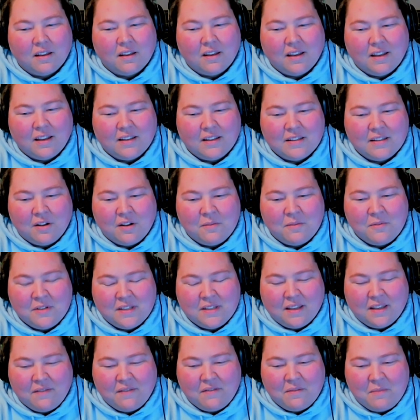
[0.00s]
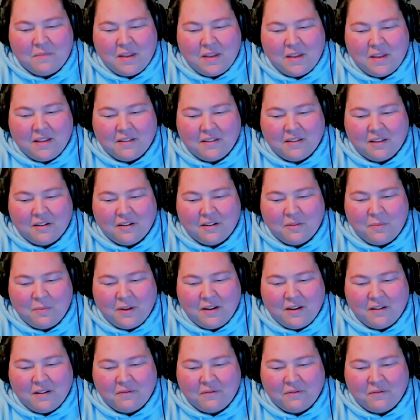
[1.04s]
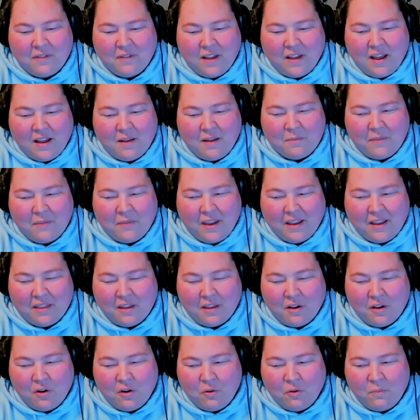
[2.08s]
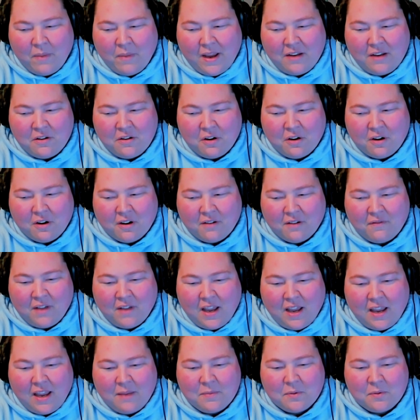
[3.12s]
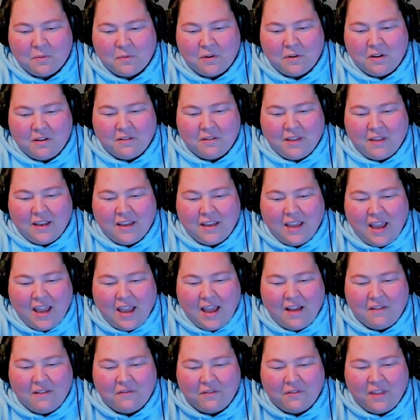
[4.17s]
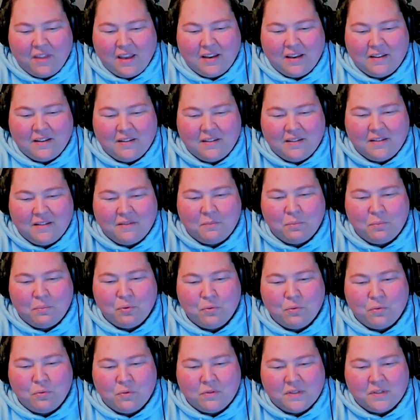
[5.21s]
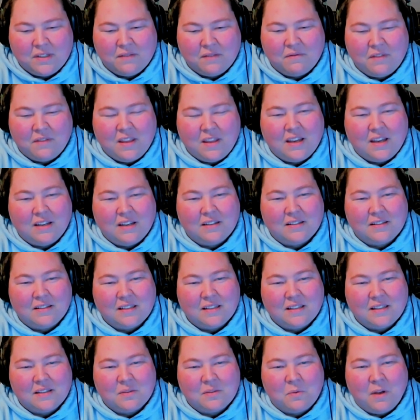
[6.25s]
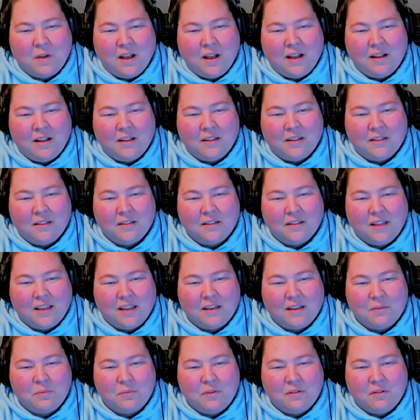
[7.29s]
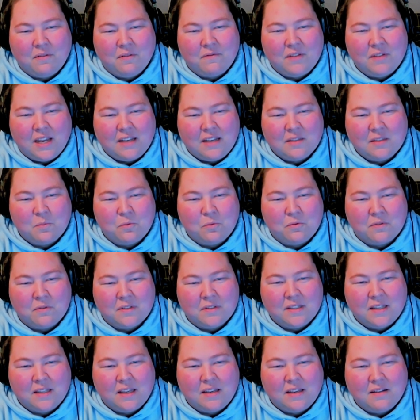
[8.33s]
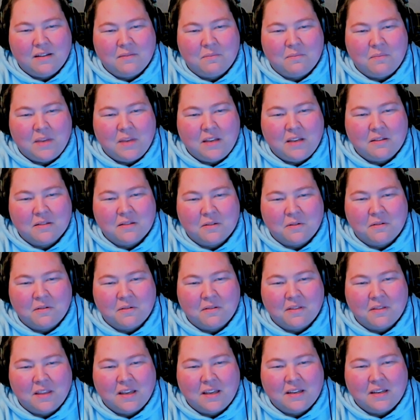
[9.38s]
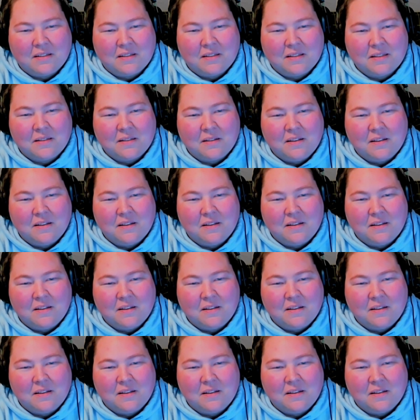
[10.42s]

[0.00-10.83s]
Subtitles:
it's almost giving me a little bit of like the Home by Dark vibes where you like have like pools of things as well. Like you have dice pools that mean certain things.